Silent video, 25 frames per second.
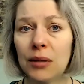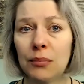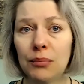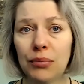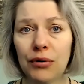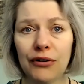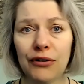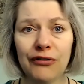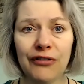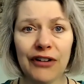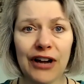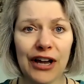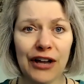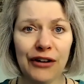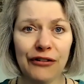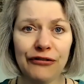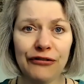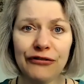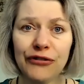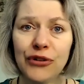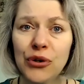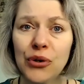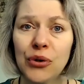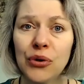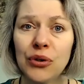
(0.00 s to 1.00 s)
and provide
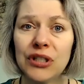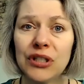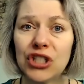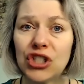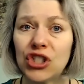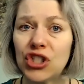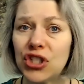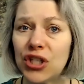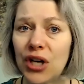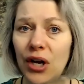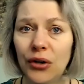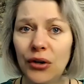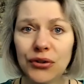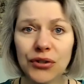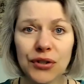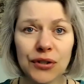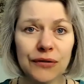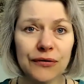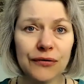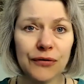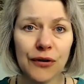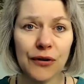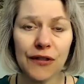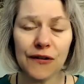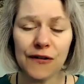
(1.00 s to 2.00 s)
food and shelter
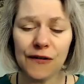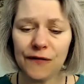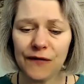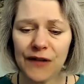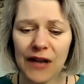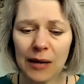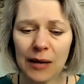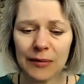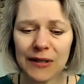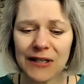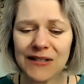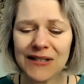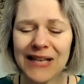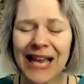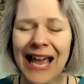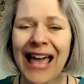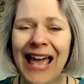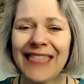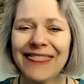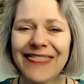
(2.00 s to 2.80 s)
for their families,